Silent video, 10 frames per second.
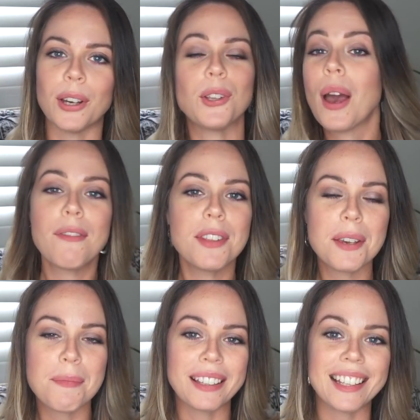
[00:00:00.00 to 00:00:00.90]
you have the
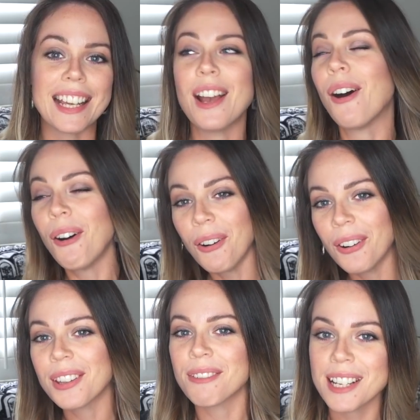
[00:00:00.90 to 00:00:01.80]
ability
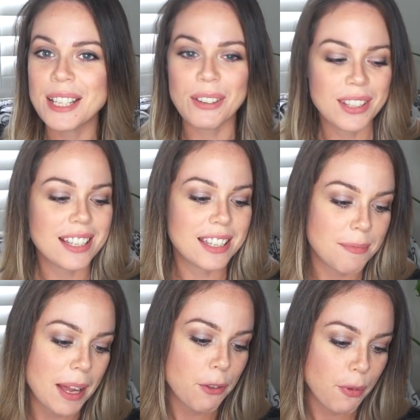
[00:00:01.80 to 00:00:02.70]
or the resources to
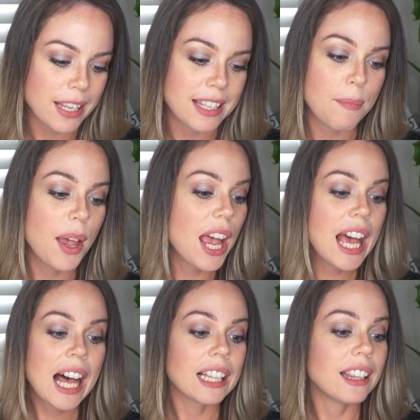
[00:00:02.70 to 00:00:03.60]
manifest them.
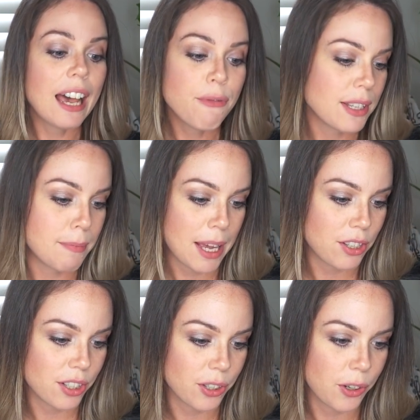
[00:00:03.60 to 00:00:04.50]
Life is
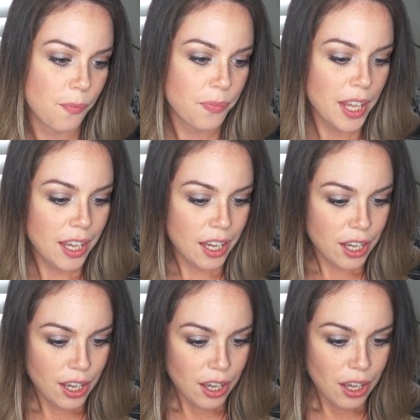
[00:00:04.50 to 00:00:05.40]
magical.
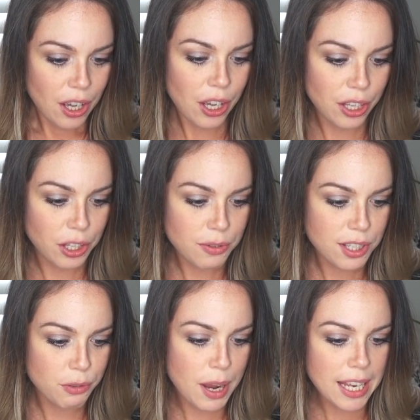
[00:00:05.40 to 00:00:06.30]
You're
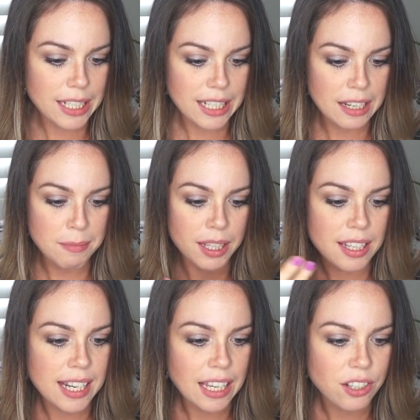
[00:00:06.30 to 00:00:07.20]
surrounded in Mother
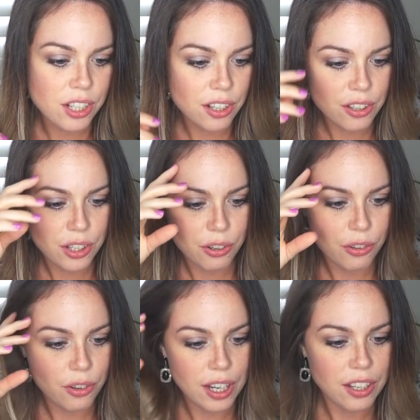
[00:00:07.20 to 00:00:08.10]
Nature.
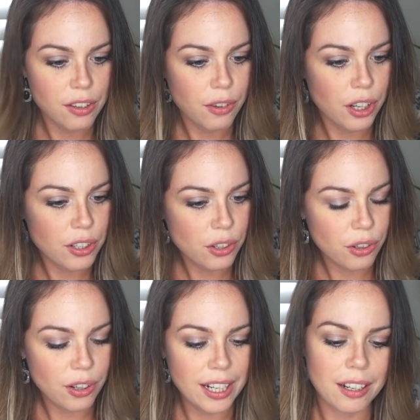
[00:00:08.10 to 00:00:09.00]
You've got
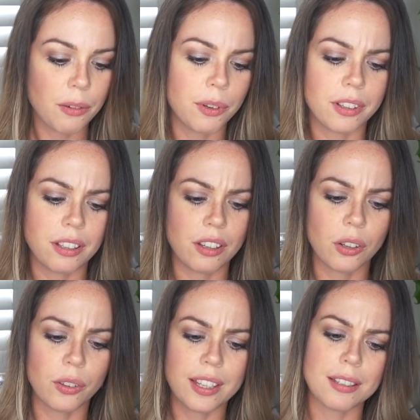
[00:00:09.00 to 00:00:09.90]
your, I don't know what you
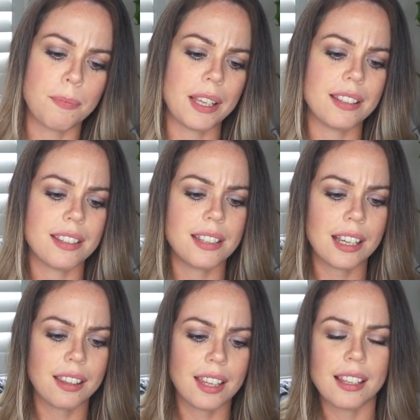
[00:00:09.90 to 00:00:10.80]
call this big
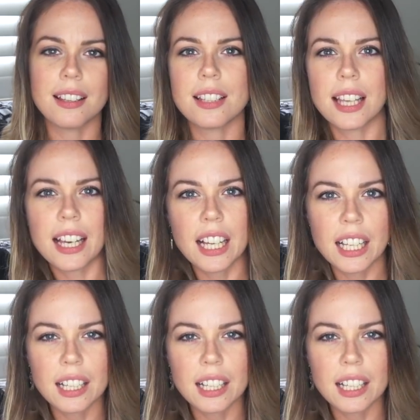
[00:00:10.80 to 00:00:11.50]
stick thing that's like,